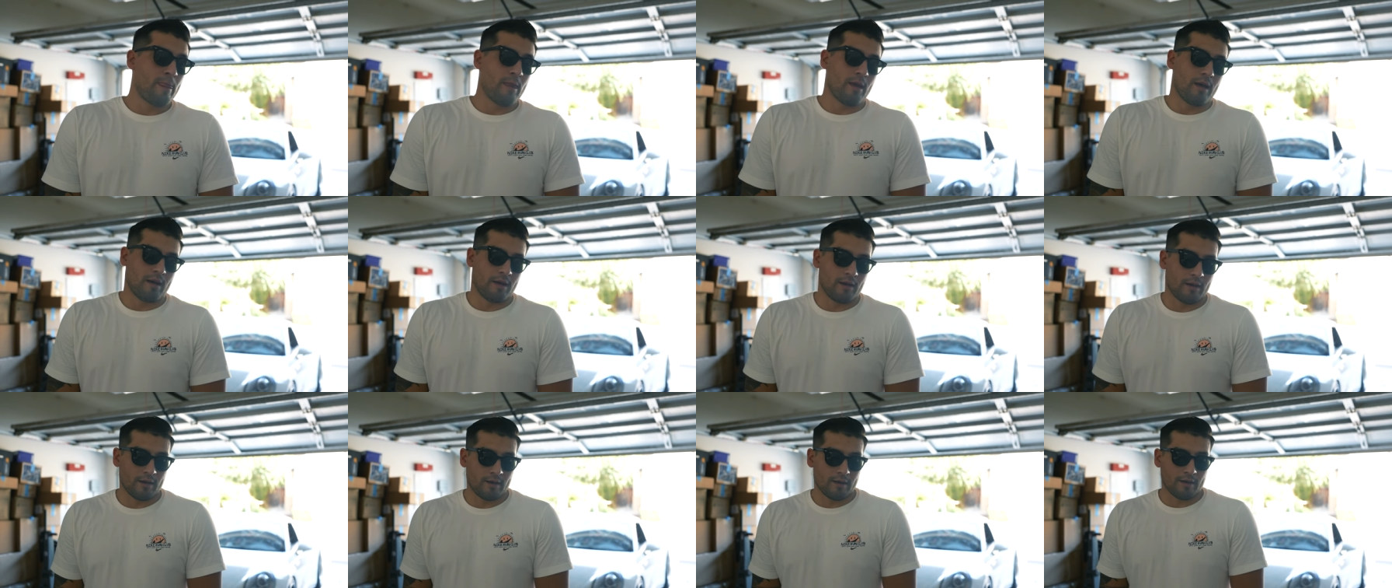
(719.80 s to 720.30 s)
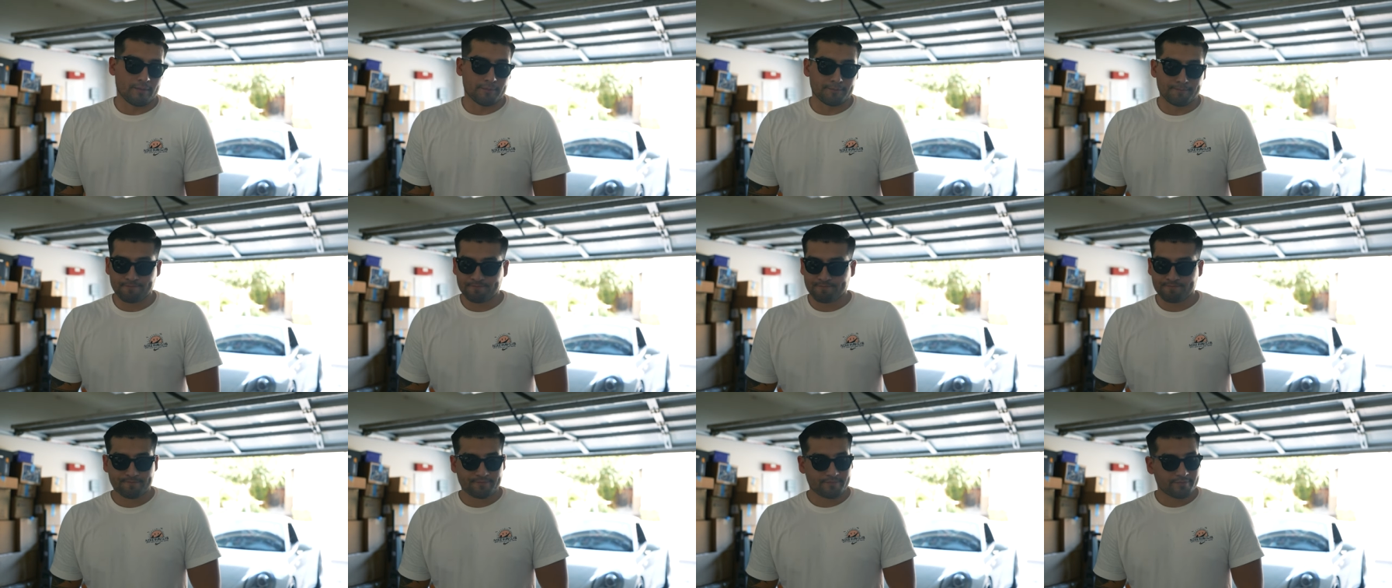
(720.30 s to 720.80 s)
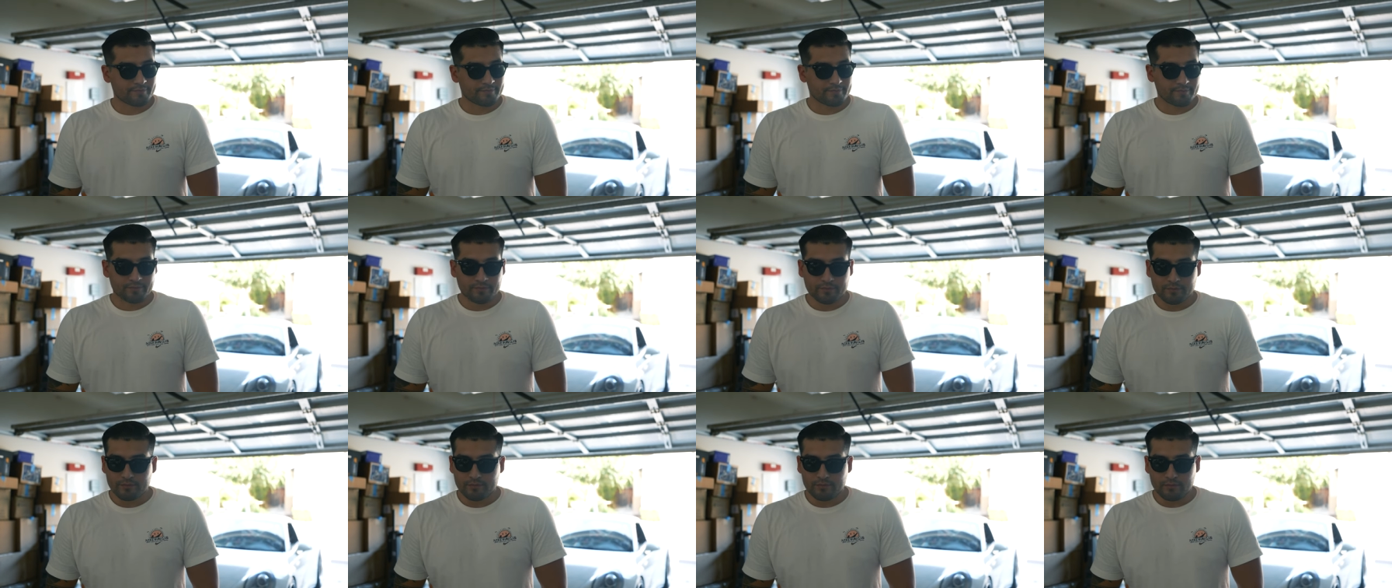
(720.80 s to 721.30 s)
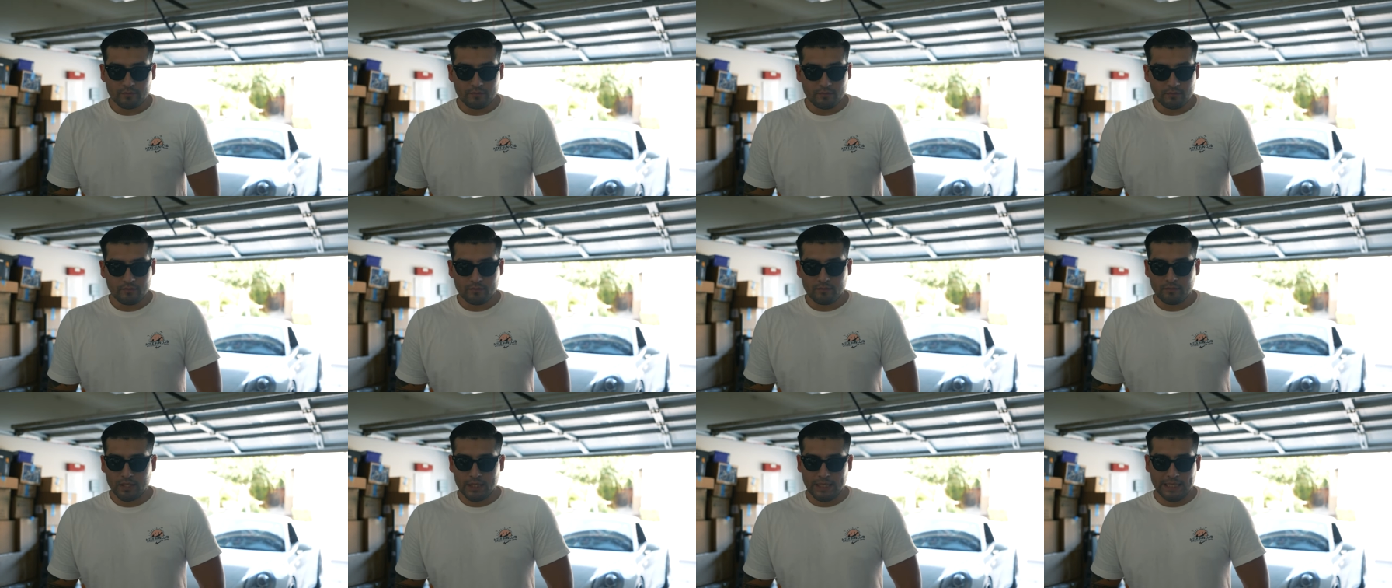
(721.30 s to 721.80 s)
Um,
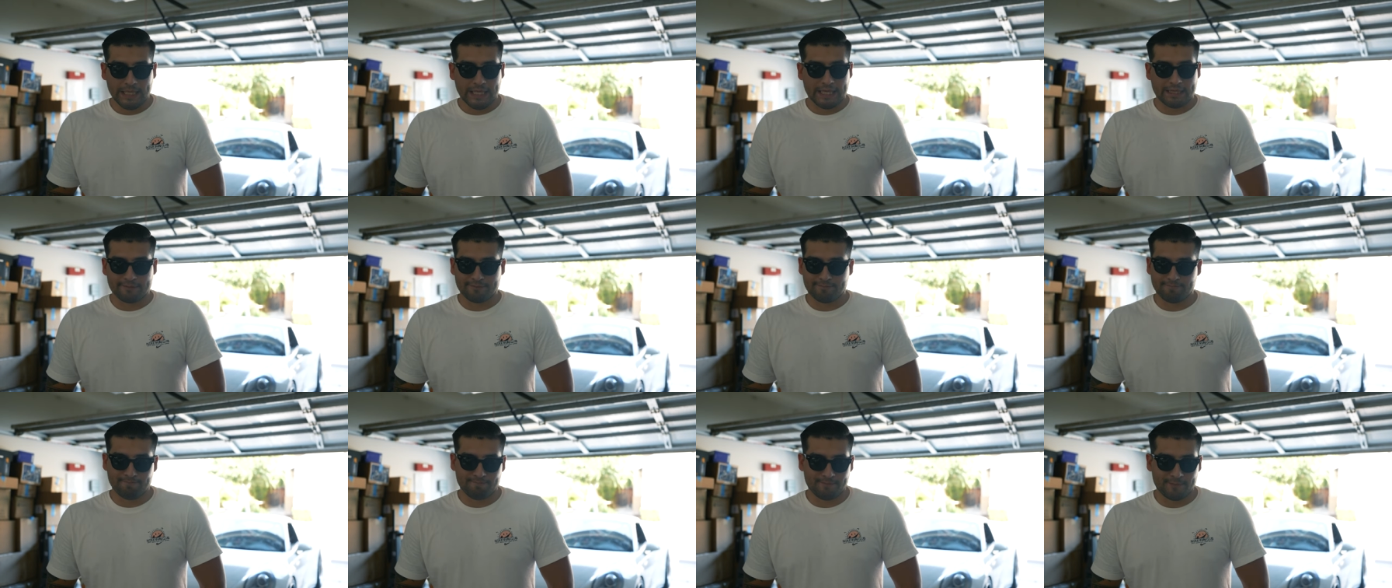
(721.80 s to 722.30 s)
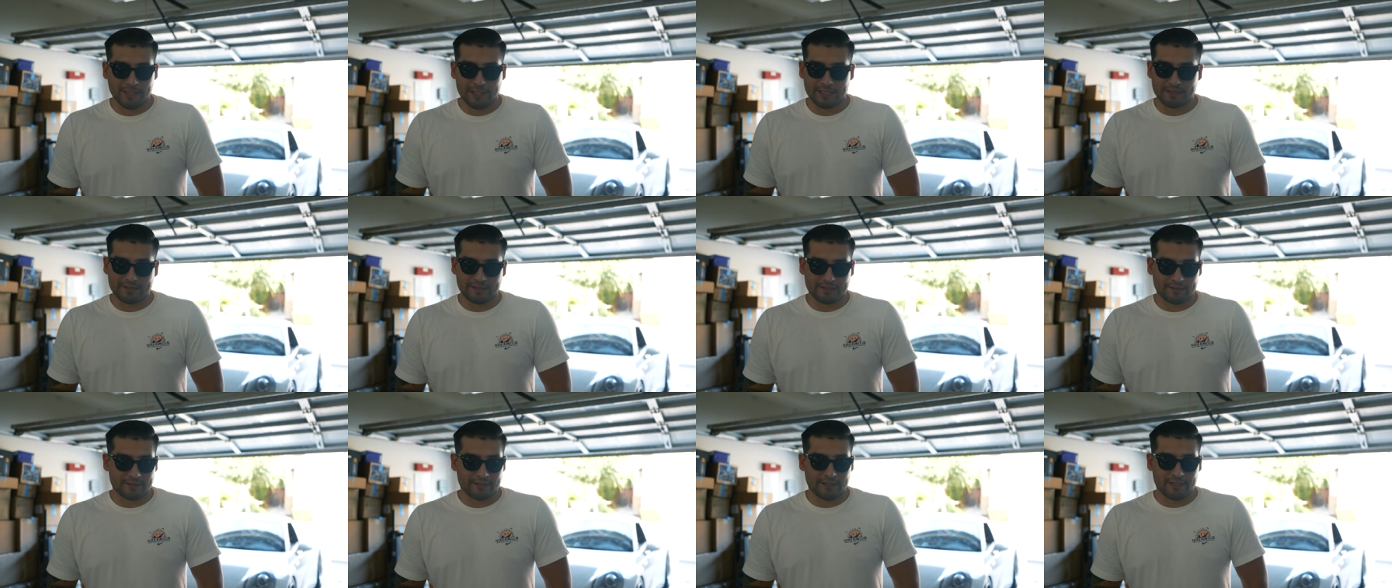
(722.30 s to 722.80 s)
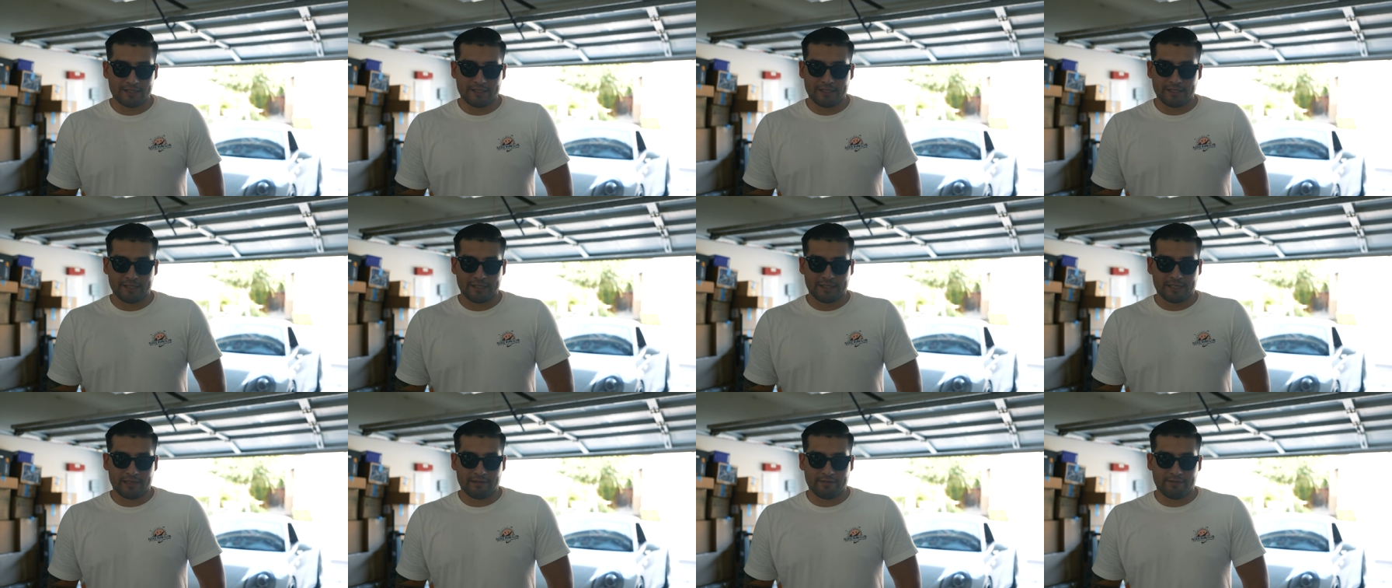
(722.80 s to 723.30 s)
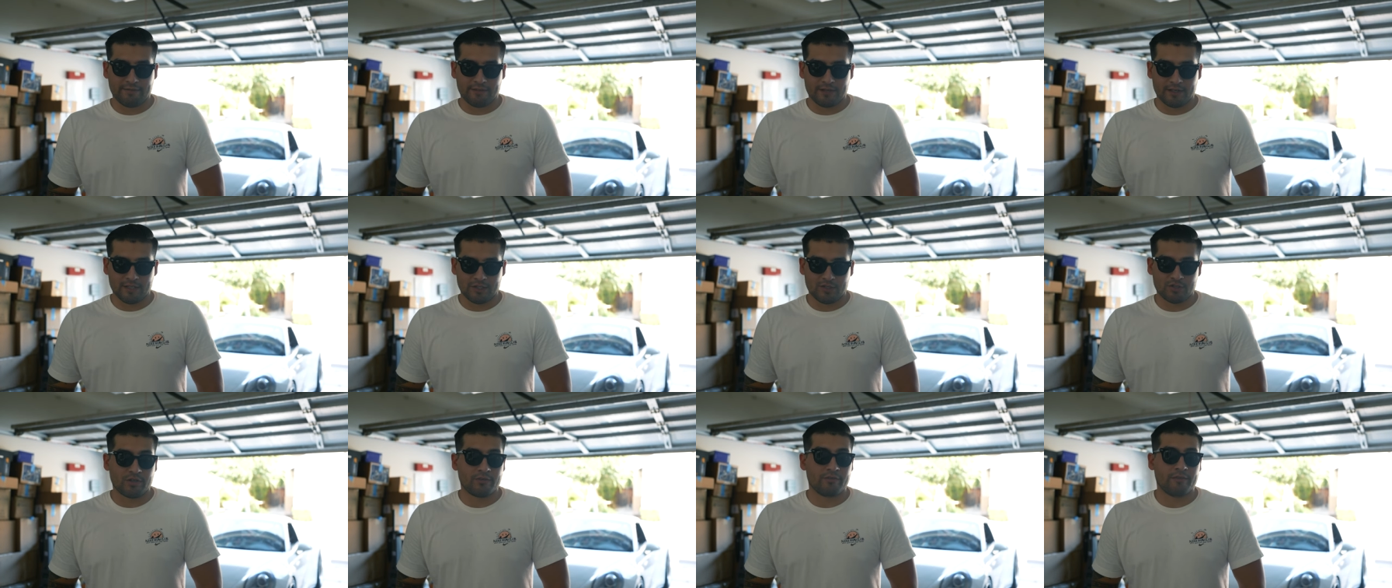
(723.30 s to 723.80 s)
yeah, nothing. Nothing I've uh,
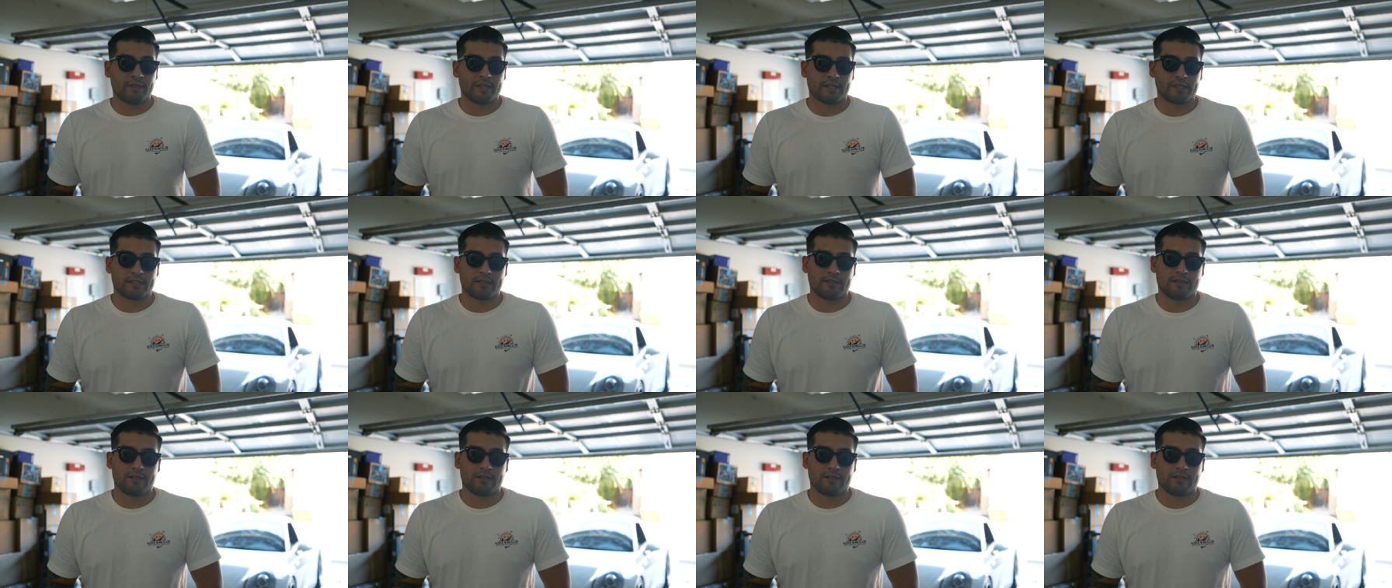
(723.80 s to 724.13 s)
driven